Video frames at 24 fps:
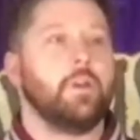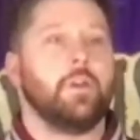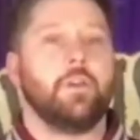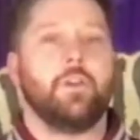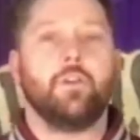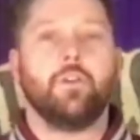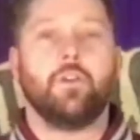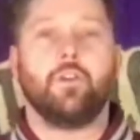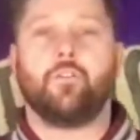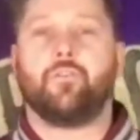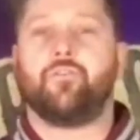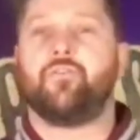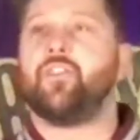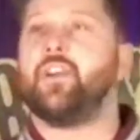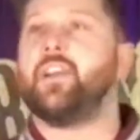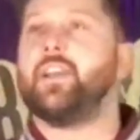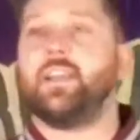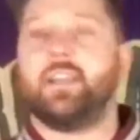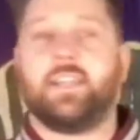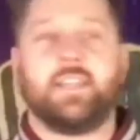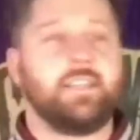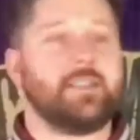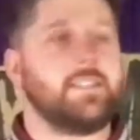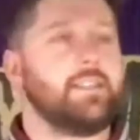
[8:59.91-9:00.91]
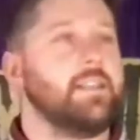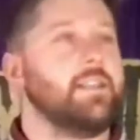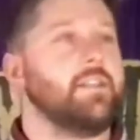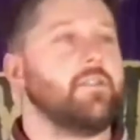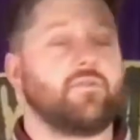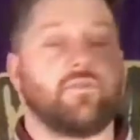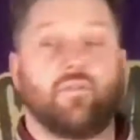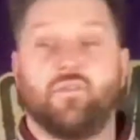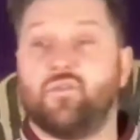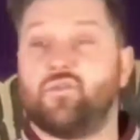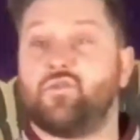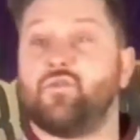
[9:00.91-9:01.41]
new feelings in
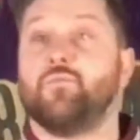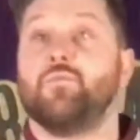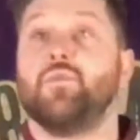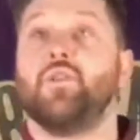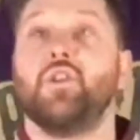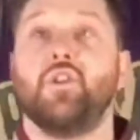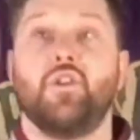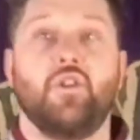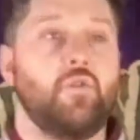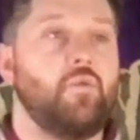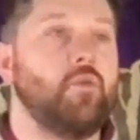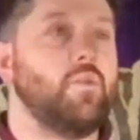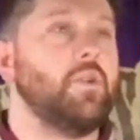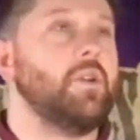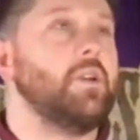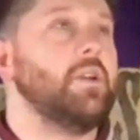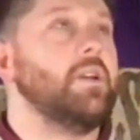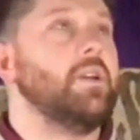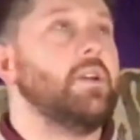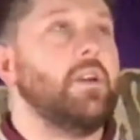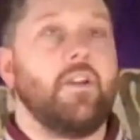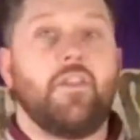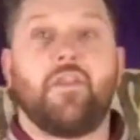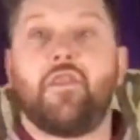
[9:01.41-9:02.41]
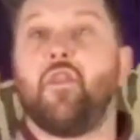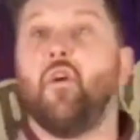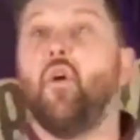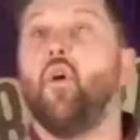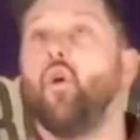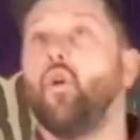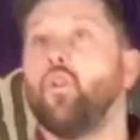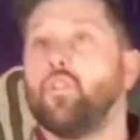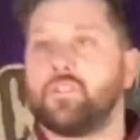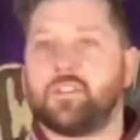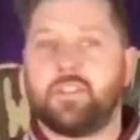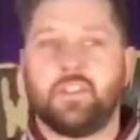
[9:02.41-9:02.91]
us or some new
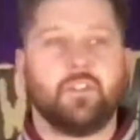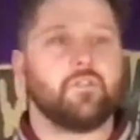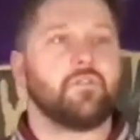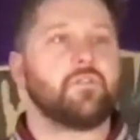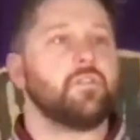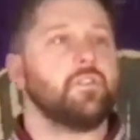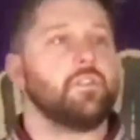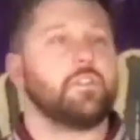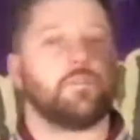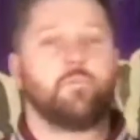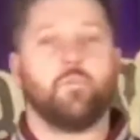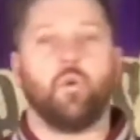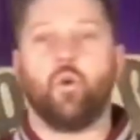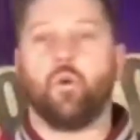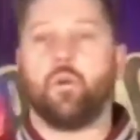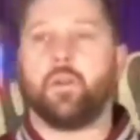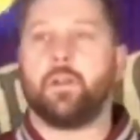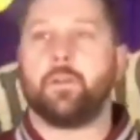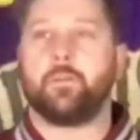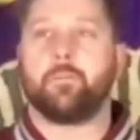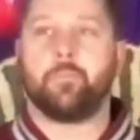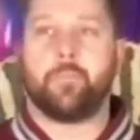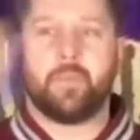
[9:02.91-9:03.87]
thoughts in us this morning